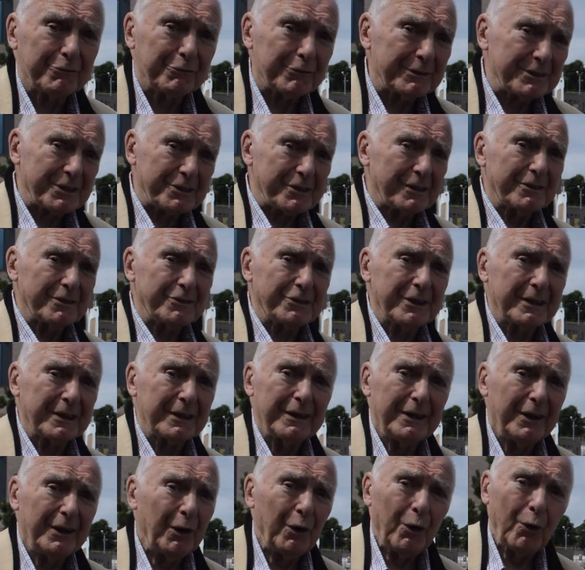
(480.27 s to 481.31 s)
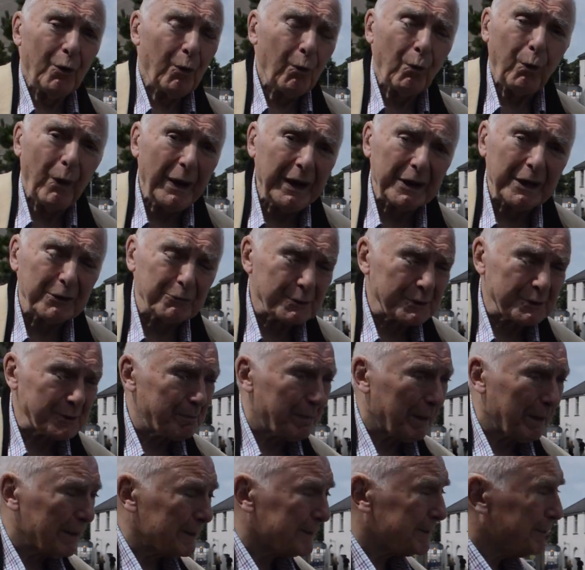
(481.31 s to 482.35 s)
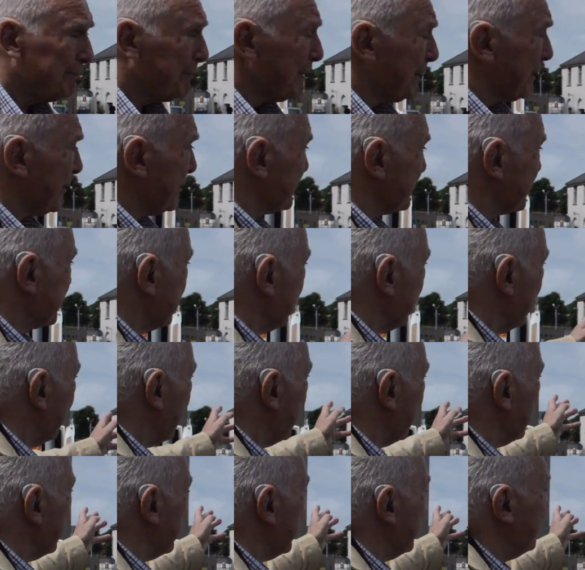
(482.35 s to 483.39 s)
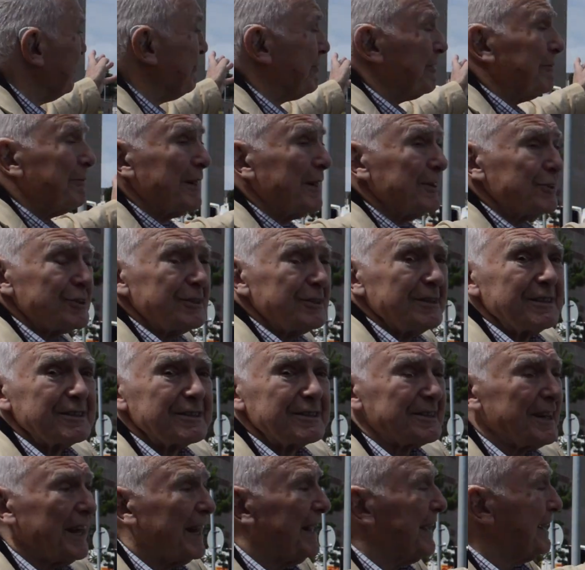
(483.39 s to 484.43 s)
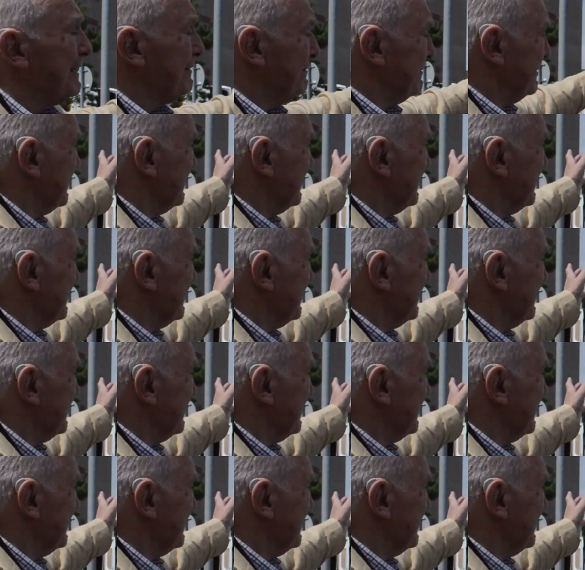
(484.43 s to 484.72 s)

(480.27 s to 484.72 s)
researching when it was built because all the information is there